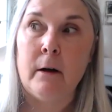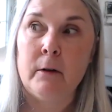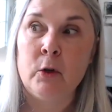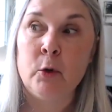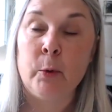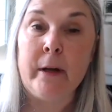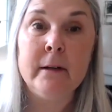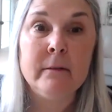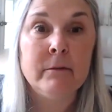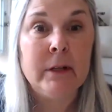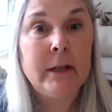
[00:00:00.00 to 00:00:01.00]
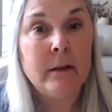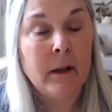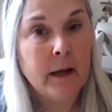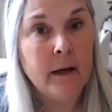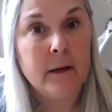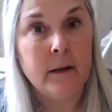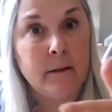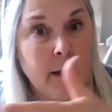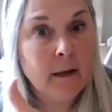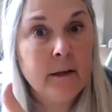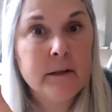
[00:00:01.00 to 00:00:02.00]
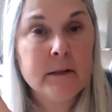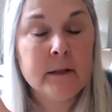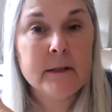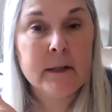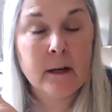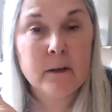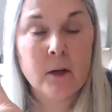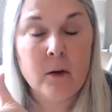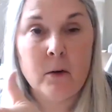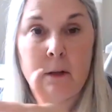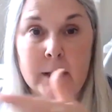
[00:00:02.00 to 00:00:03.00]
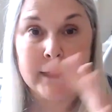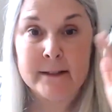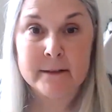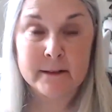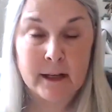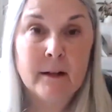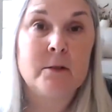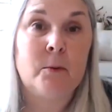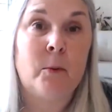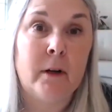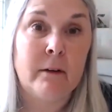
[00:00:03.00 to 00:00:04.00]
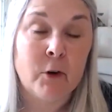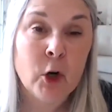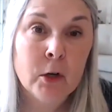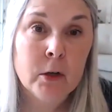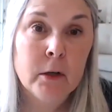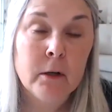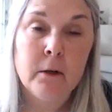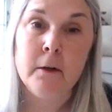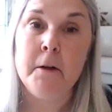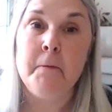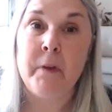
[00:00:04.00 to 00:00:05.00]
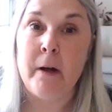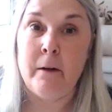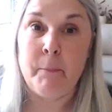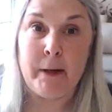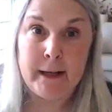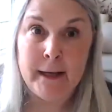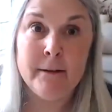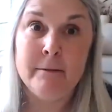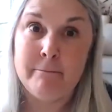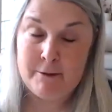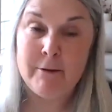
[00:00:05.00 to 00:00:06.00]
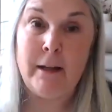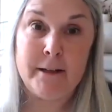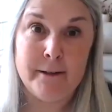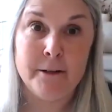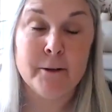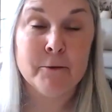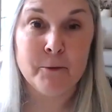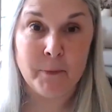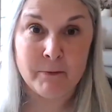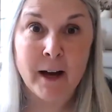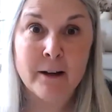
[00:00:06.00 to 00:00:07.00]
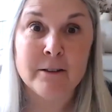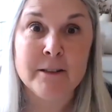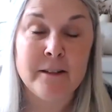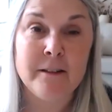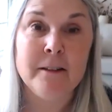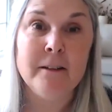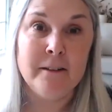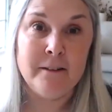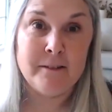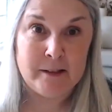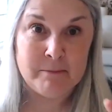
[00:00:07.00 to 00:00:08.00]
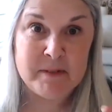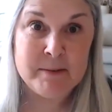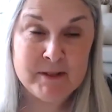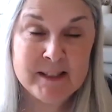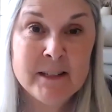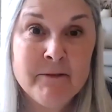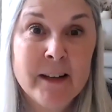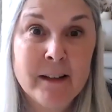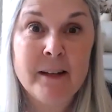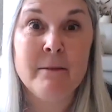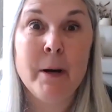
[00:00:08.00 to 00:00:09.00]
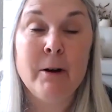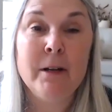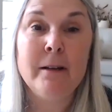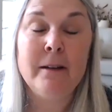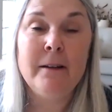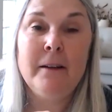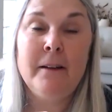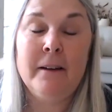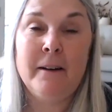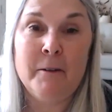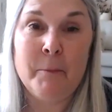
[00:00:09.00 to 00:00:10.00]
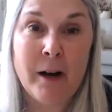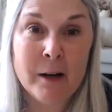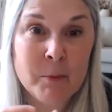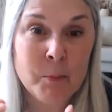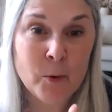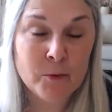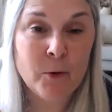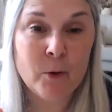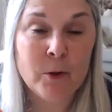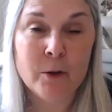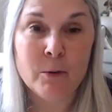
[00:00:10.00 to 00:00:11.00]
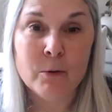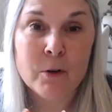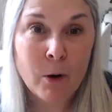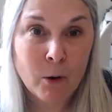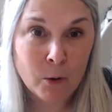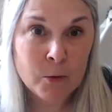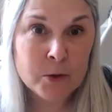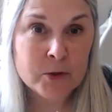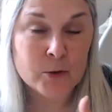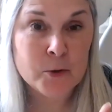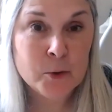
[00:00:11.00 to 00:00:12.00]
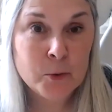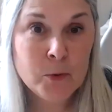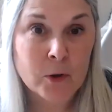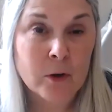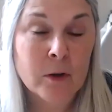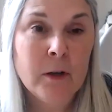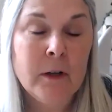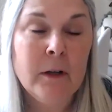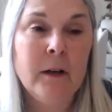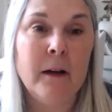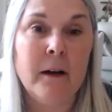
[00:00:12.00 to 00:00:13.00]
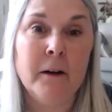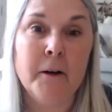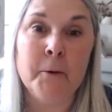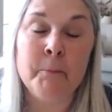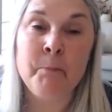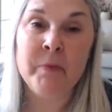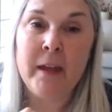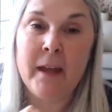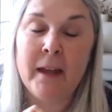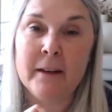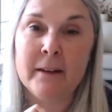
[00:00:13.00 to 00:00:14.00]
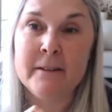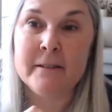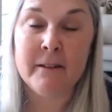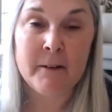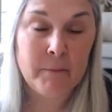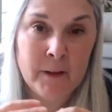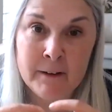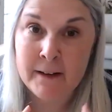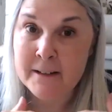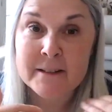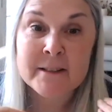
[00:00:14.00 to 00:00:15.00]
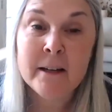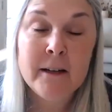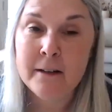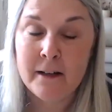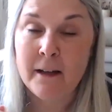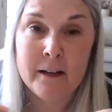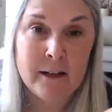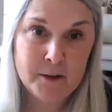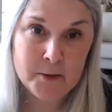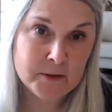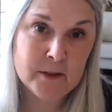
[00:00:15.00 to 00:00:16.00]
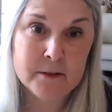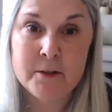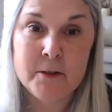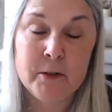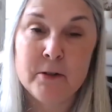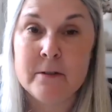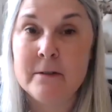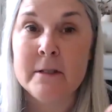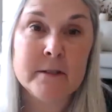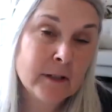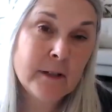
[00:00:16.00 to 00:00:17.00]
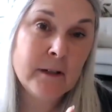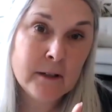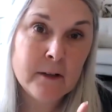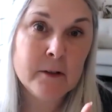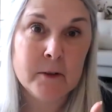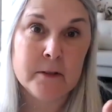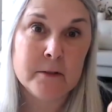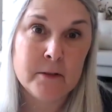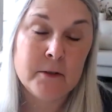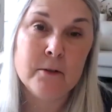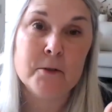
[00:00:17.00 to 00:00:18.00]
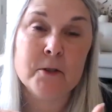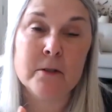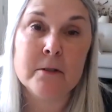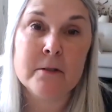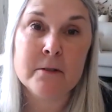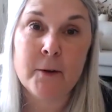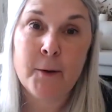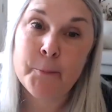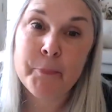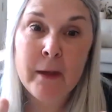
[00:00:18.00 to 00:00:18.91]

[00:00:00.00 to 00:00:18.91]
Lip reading: creatively led and then into the technical, at least that's what I've heard. Again, I'd like to hear from the faculty specifically about it. I'm a portfolio coach or tutor, and I didn't study at any of those institutions. I studied at other institutions. So,